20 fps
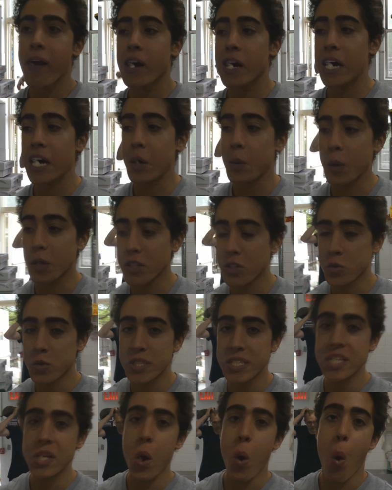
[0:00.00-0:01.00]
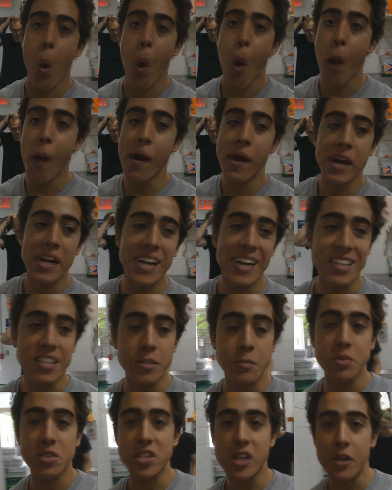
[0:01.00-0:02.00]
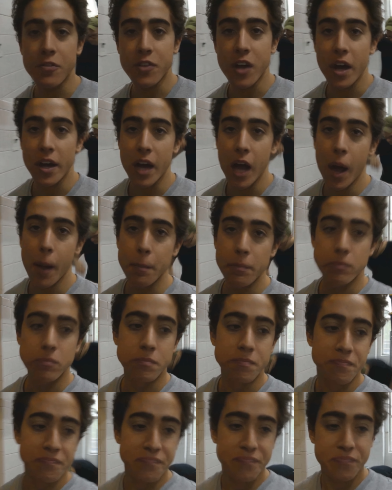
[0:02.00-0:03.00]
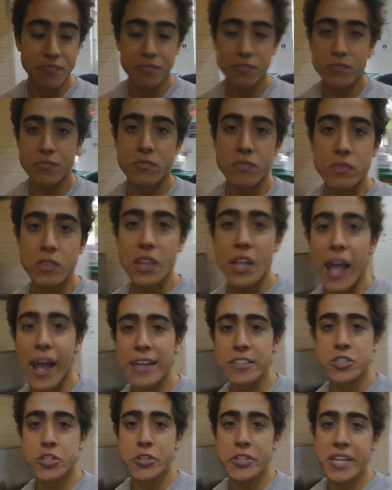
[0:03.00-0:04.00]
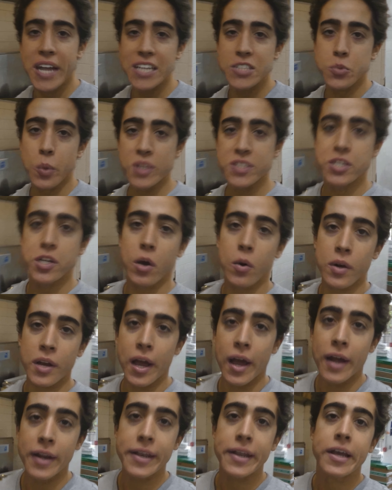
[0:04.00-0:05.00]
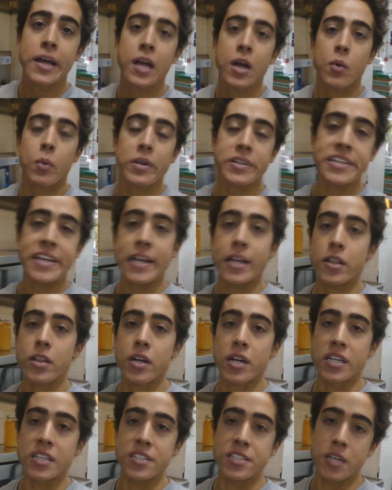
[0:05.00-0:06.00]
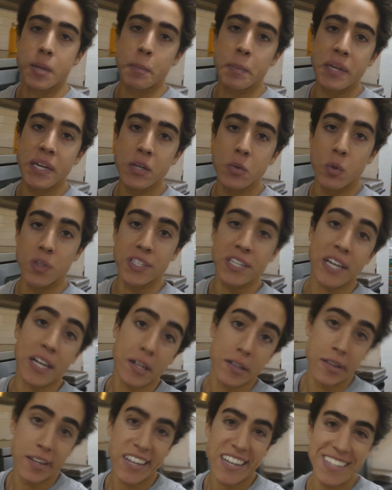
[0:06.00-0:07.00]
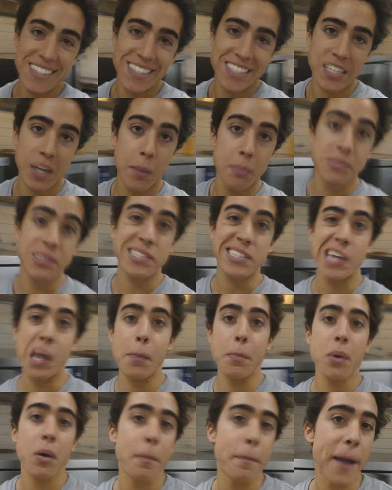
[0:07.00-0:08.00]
once we get some stuff cut up. I'll show you guys what's going on. We'll take a look at some meat. We'll take a look at some sample